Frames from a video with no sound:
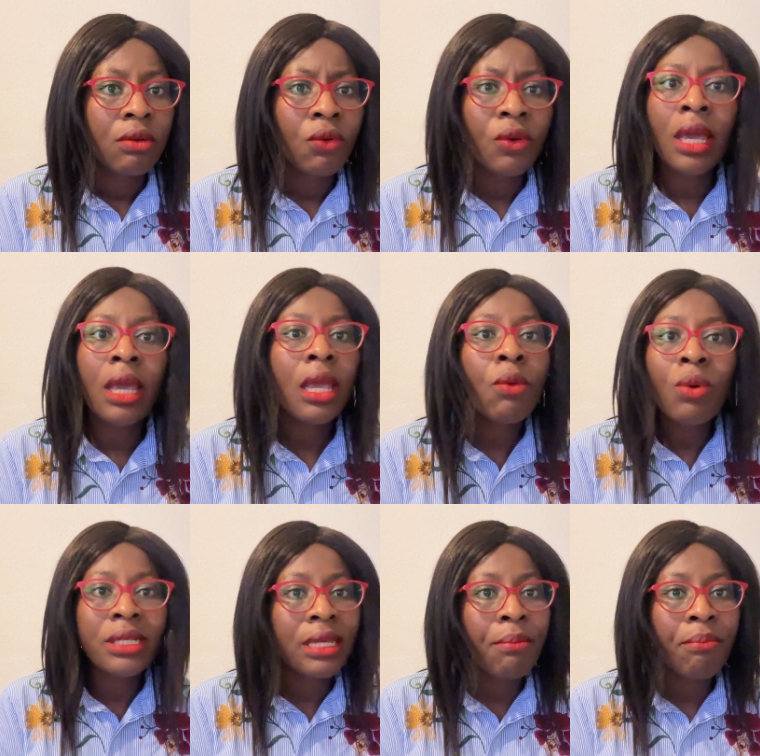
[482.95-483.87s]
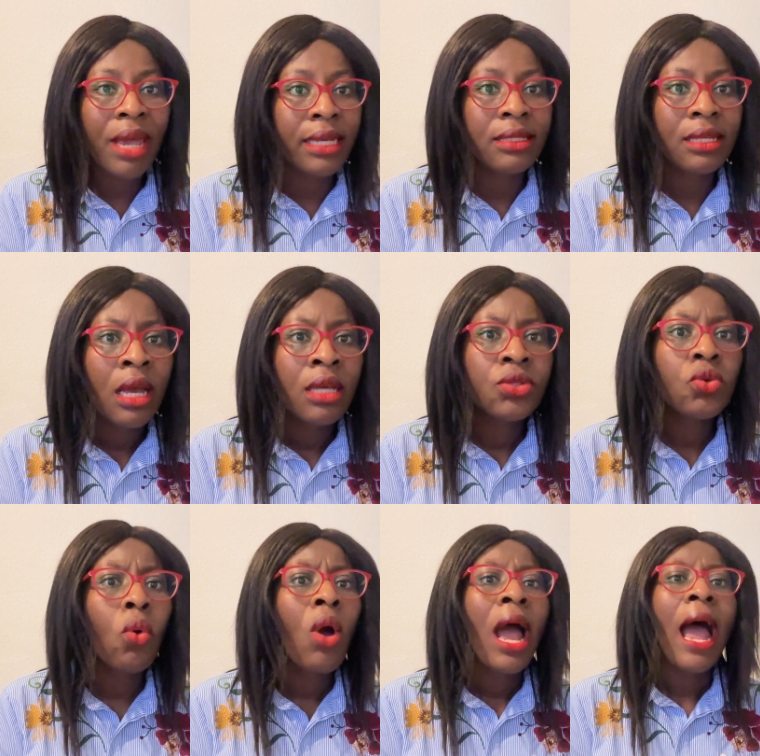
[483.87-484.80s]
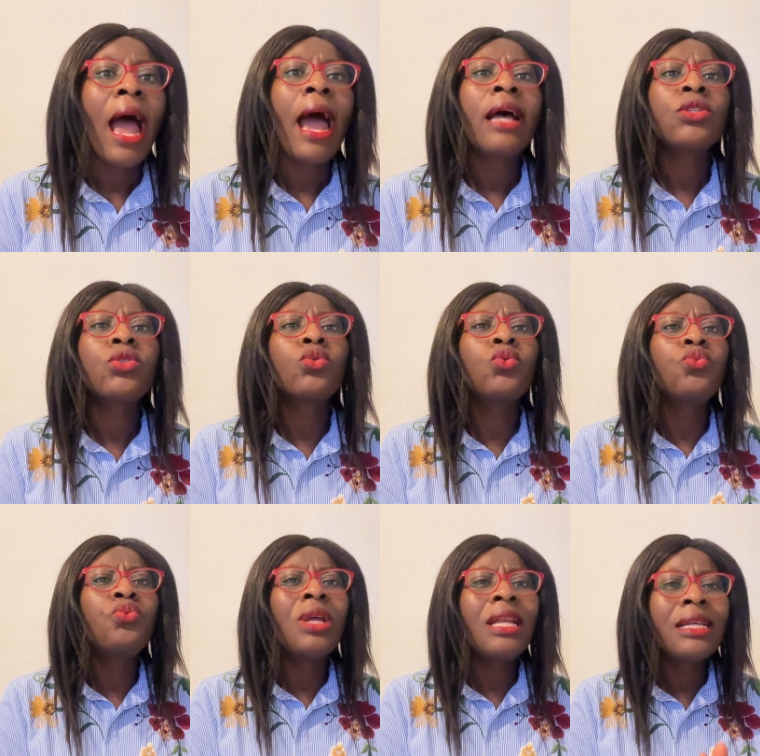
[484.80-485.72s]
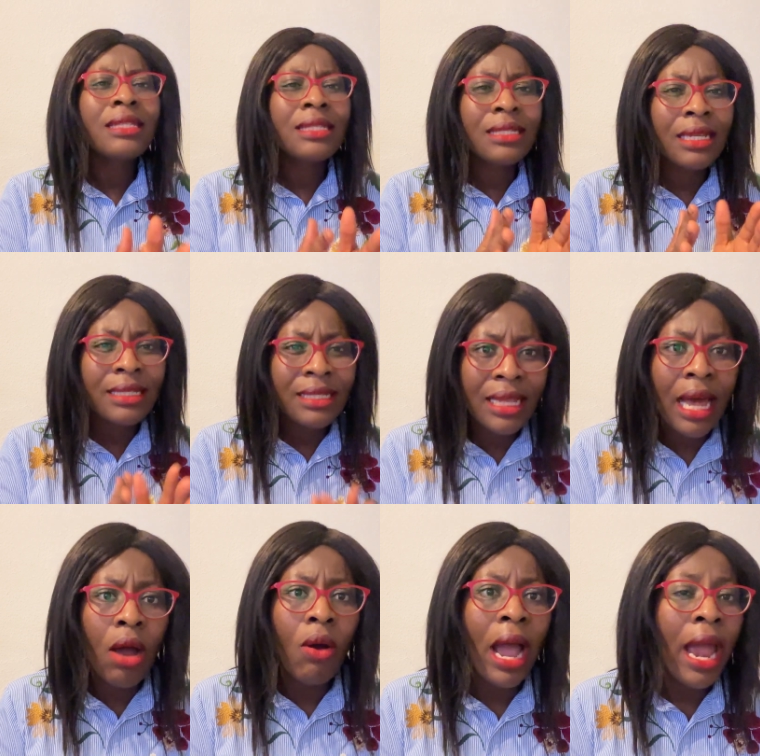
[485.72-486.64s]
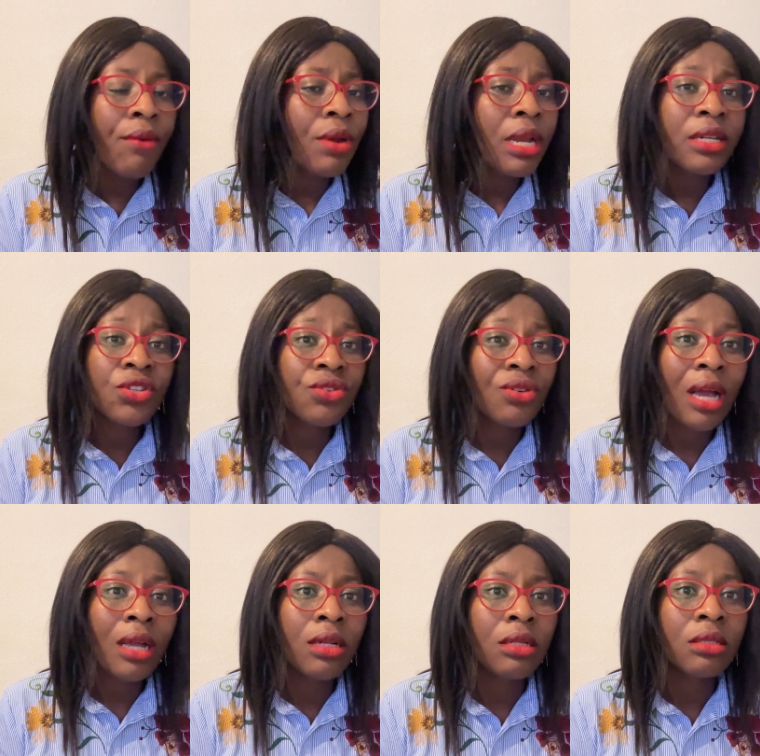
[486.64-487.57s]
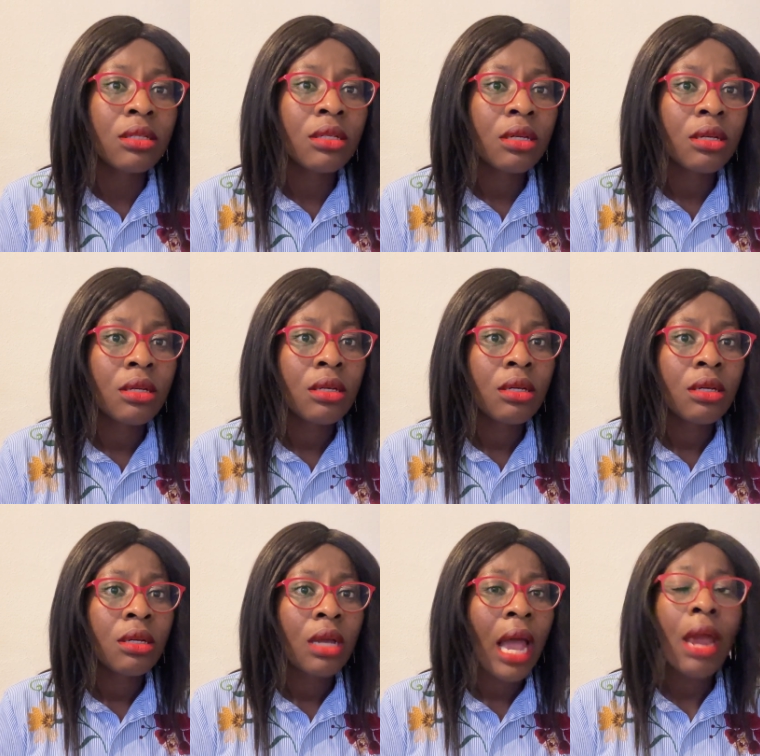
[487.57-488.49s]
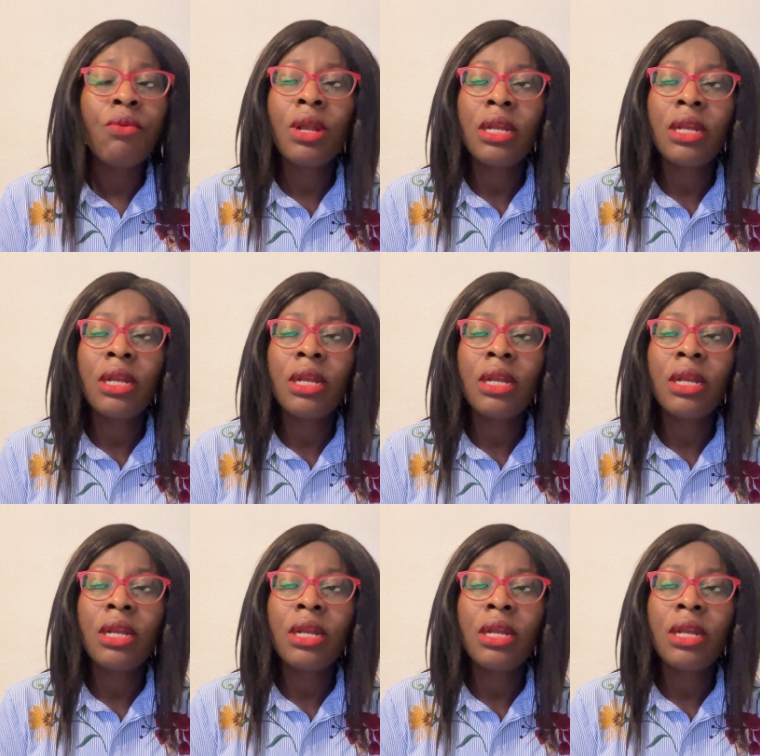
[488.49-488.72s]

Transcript: Okay, it was a mess. So I had to really sit down. I really struggled. I